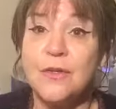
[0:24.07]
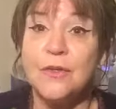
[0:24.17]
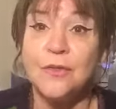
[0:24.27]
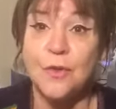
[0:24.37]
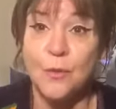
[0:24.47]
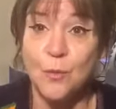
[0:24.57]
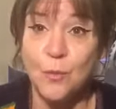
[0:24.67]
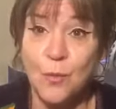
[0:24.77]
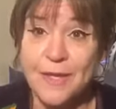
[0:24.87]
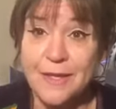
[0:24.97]
So
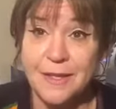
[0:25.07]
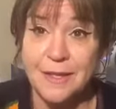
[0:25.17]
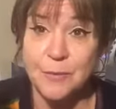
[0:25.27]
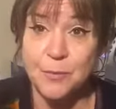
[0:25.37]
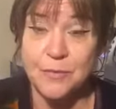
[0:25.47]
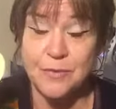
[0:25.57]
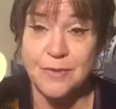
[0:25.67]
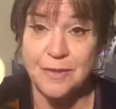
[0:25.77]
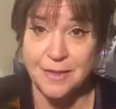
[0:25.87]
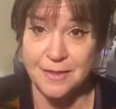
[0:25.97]
we keep
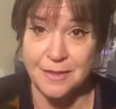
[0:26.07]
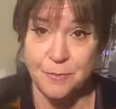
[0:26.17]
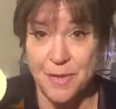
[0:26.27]
nicotine